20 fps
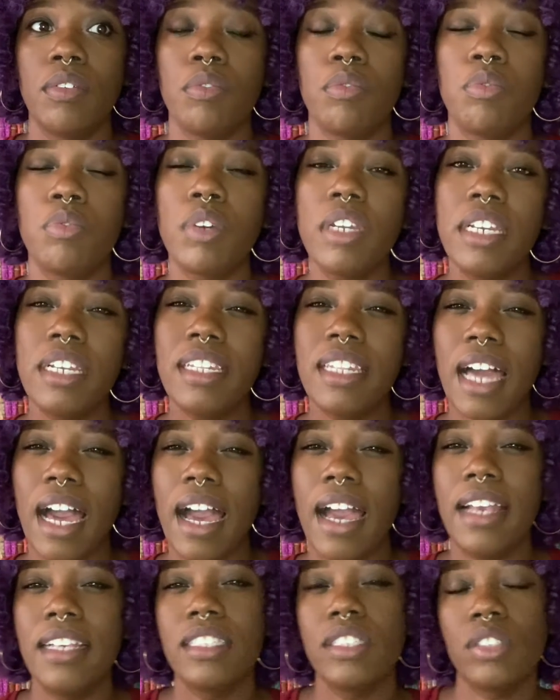
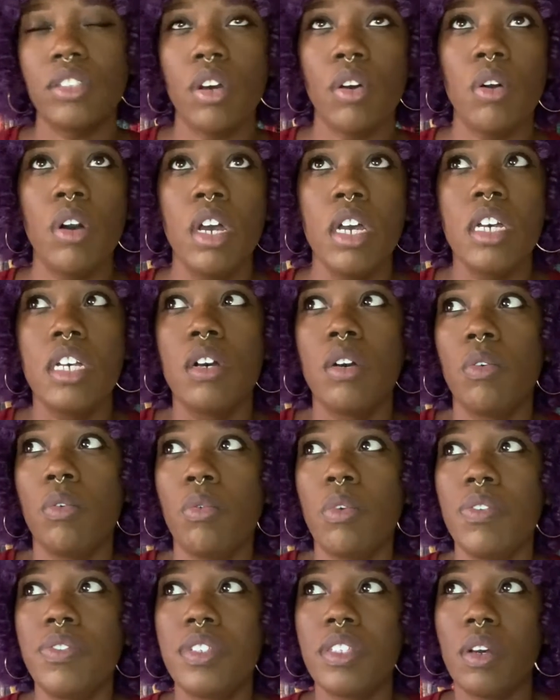realize. So
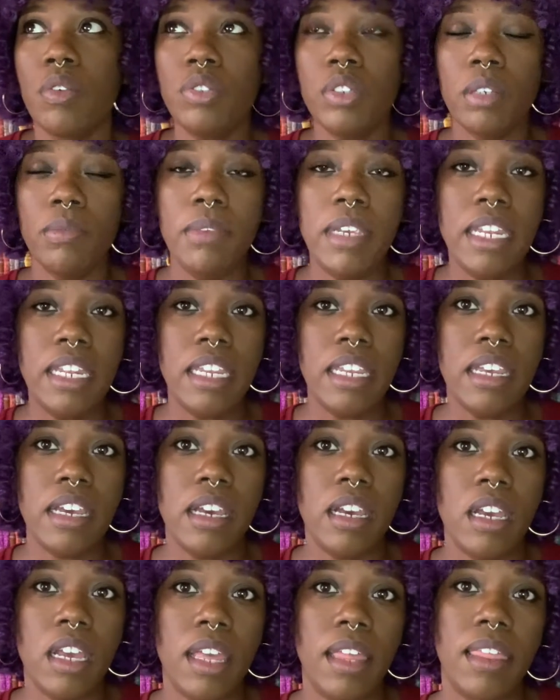with social media
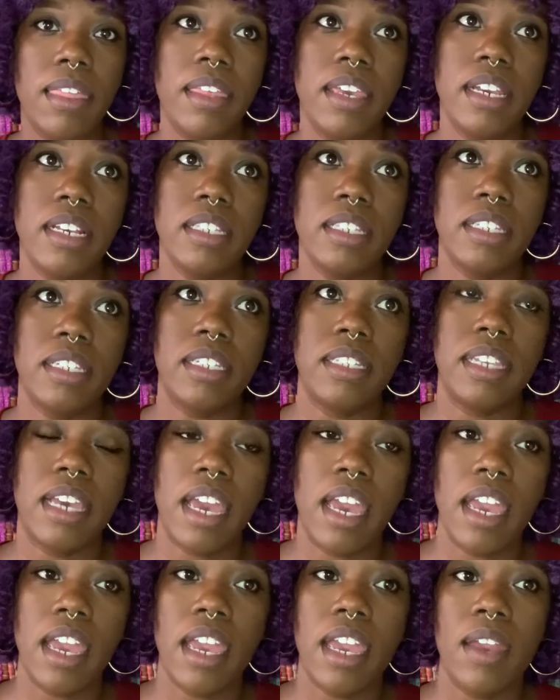and things
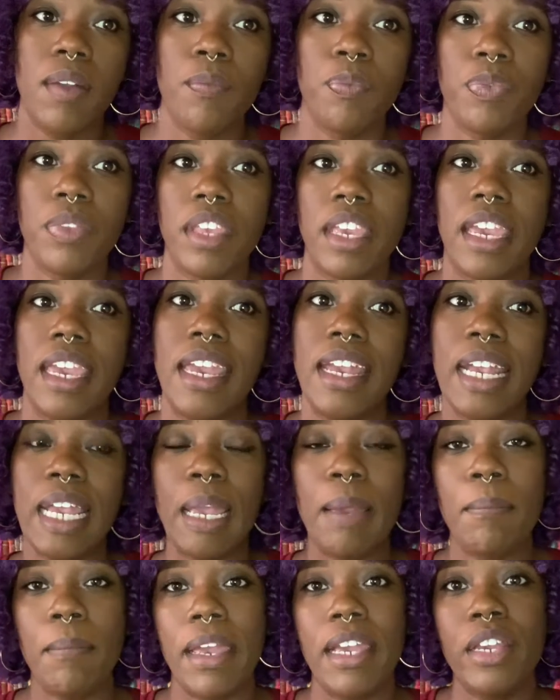today, it
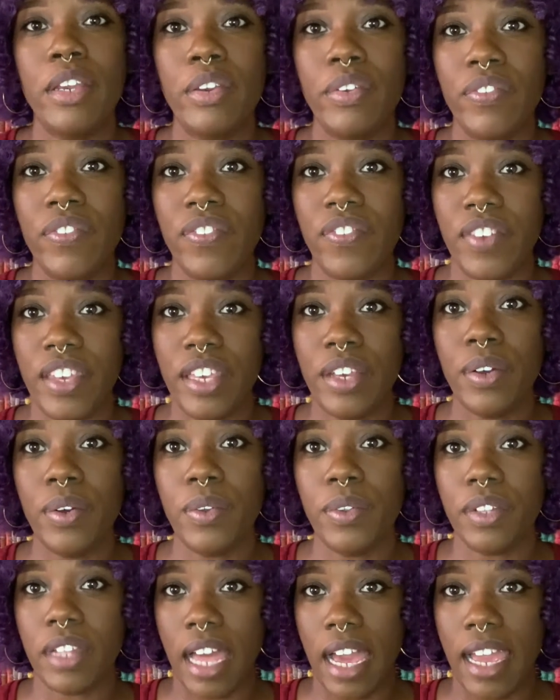can make you
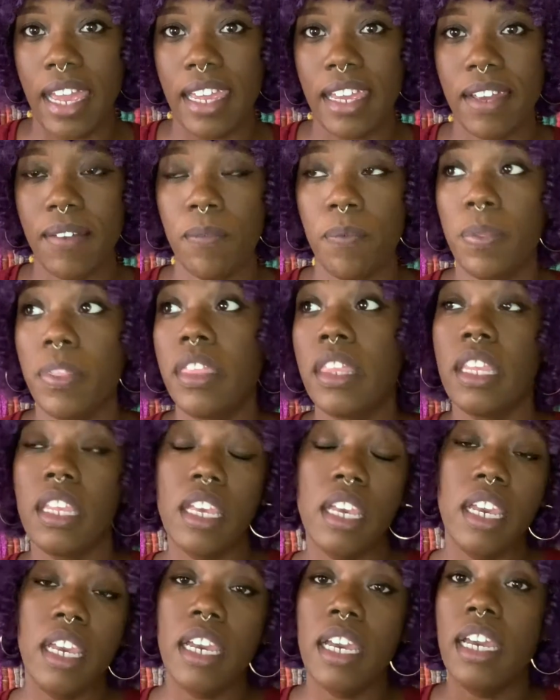feel like,
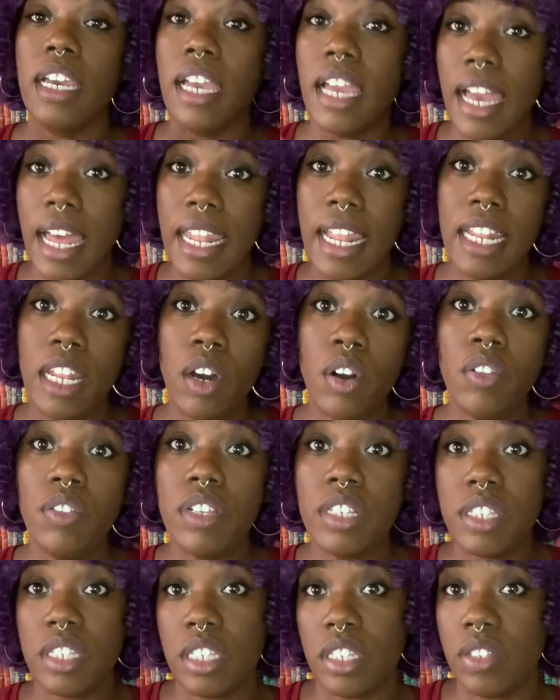and I know
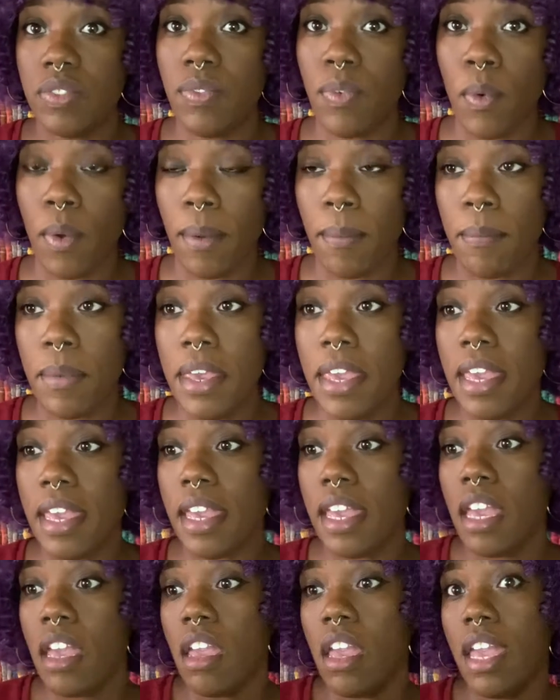this is for
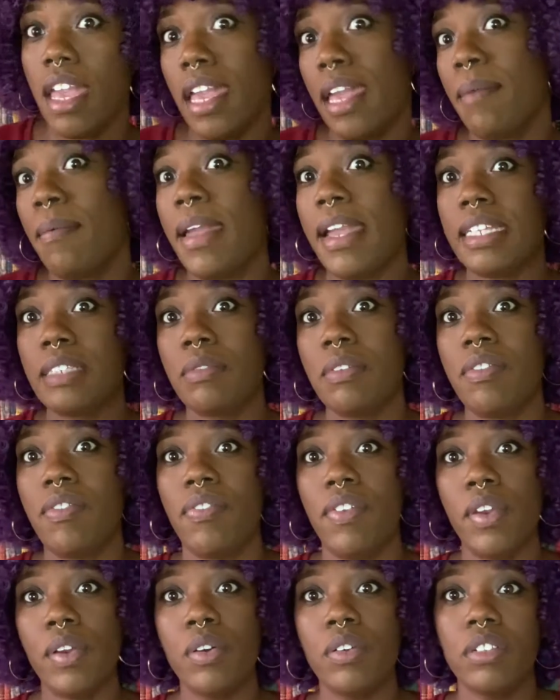me, it makes me
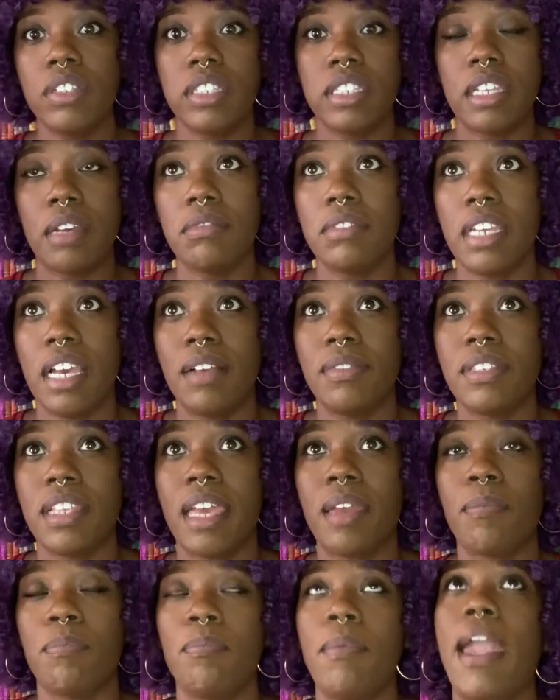feel sometimes
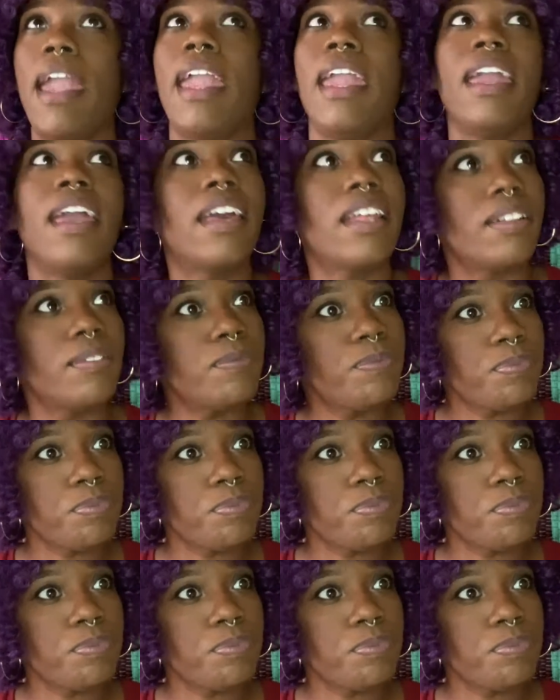like, man,